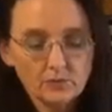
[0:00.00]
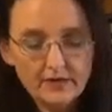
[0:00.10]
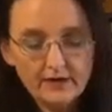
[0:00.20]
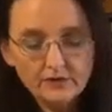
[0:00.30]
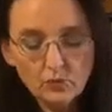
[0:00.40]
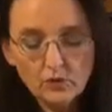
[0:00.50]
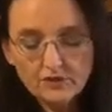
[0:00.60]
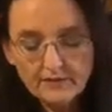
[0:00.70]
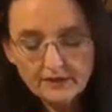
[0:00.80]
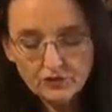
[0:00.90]
Now you want to
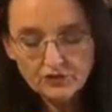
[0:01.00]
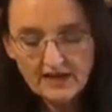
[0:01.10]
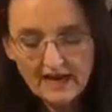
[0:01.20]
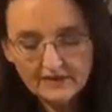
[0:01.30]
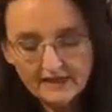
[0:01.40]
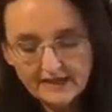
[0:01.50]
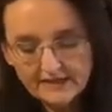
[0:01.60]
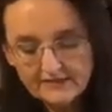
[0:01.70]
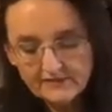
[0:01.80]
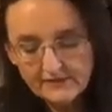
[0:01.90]
make sure you have it
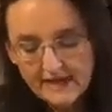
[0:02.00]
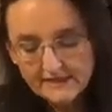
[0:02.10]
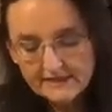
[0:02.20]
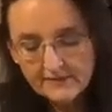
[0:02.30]
nice and flat.